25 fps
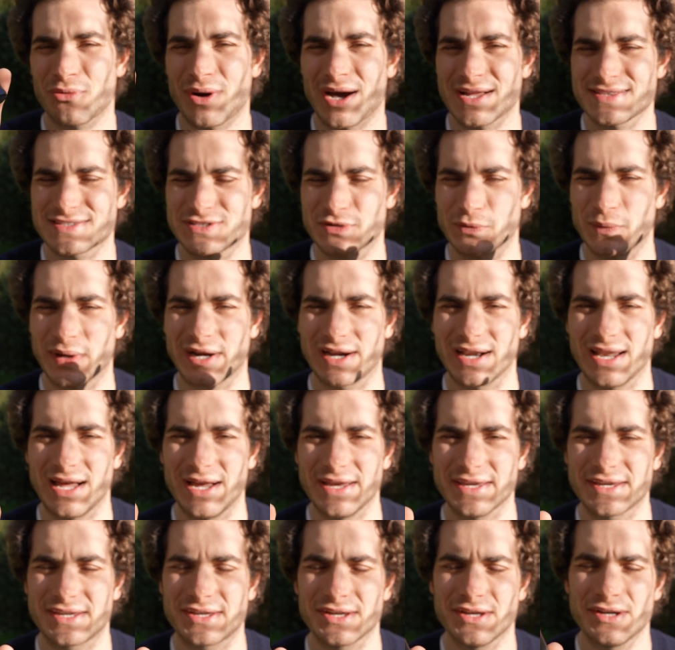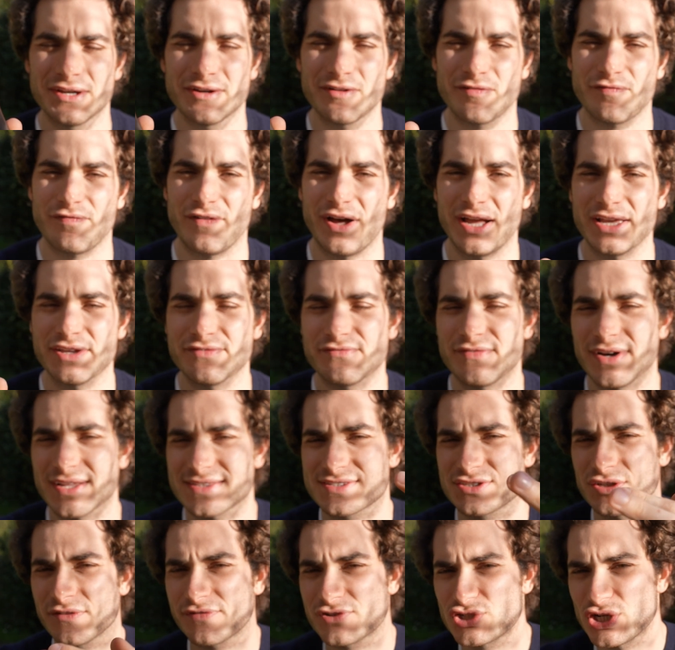ones were like 5
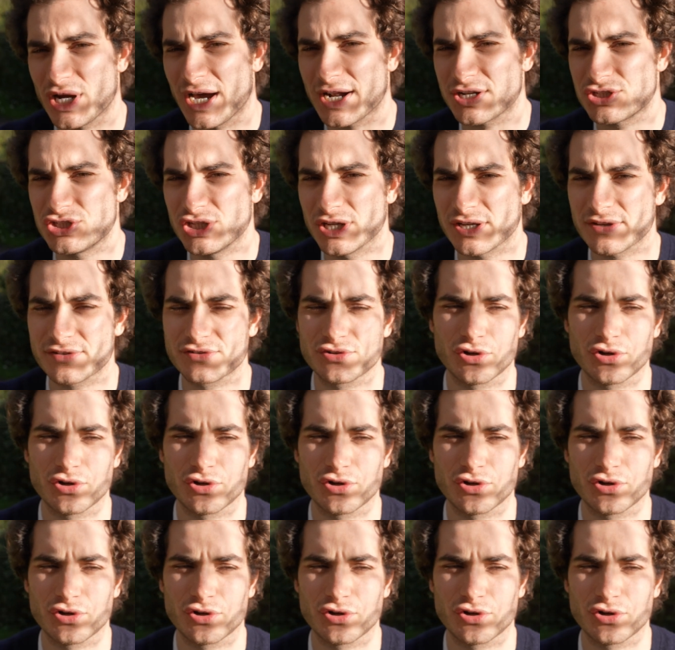watts of charging,